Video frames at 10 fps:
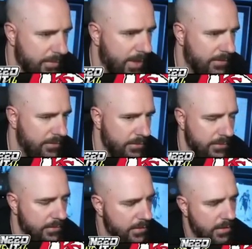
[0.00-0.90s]
back, dude.
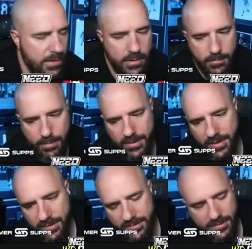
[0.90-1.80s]
Bring the
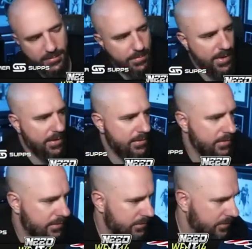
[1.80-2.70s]
hit stick back.
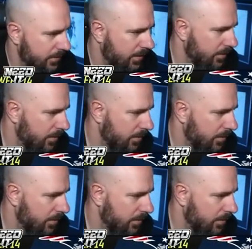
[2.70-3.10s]
That's all I